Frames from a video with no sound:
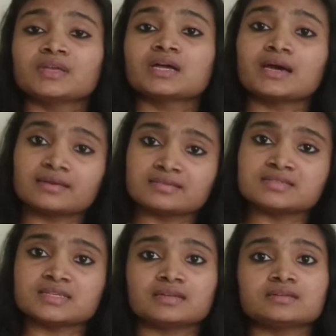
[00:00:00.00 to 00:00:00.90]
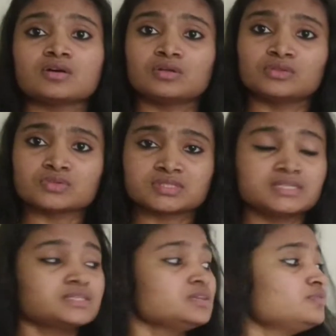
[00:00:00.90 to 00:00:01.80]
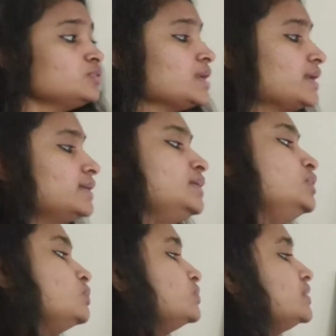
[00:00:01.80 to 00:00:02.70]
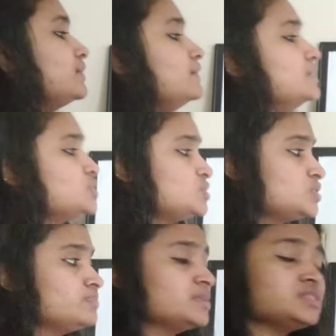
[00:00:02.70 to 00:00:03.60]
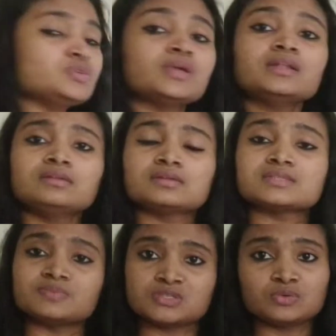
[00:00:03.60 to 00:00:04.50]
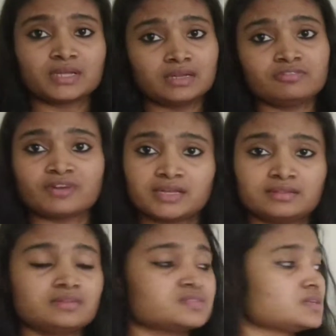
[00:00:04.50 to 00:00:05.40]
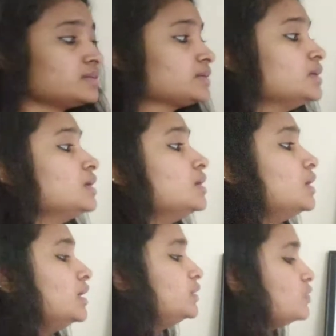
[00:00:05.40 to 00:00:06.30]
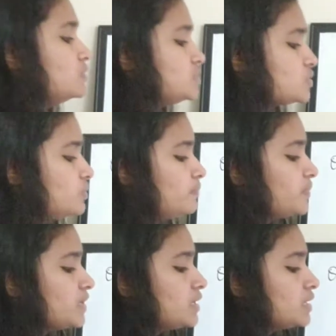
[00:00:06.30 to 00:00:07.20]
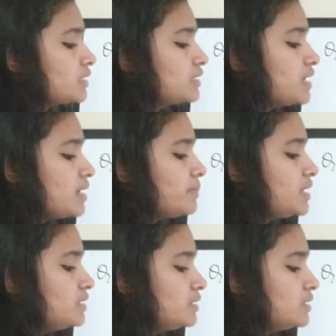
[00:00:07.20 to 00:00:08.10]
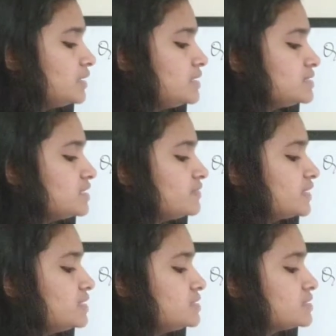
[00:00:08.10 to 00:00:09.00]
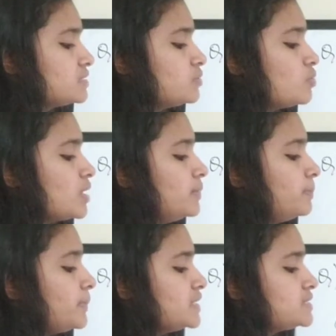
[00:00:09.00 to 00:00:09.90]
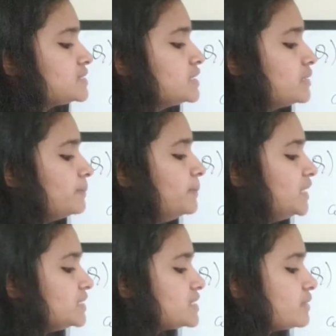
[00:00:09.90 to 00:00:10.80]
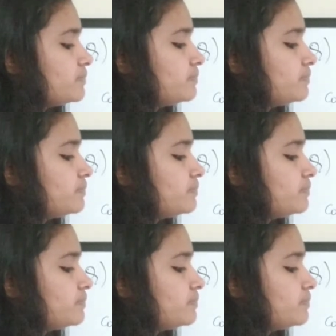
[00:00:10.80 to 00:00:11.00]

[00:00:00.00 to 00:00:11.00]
currents and all those things. If you directly know the relationship, means you can substitute and find the result. And also, gamma is given as 1 plus beta.